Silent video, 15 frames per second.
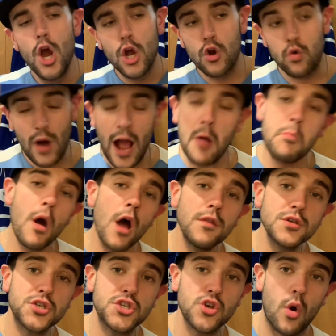Ground ball
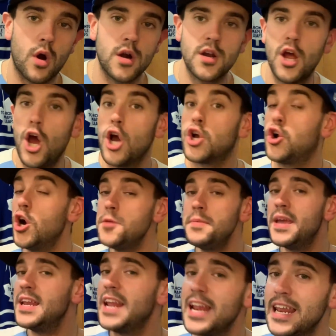to short, could
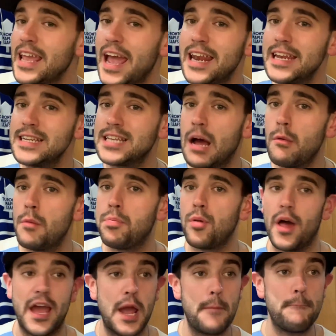be an inning-ending double
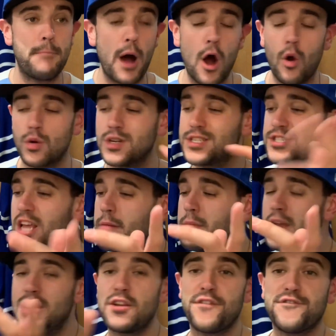play. Bo to
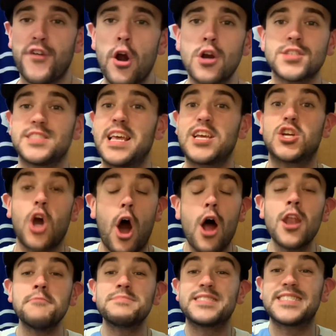Simeon to first. They
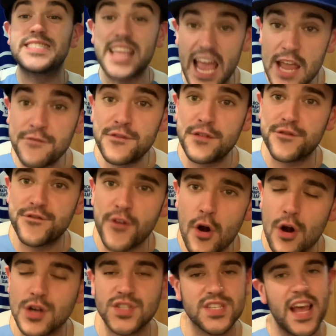call him safe at
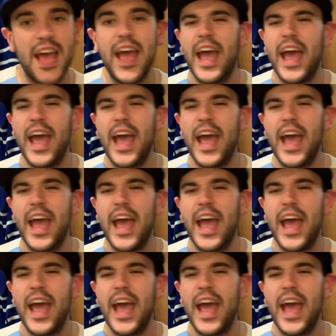first.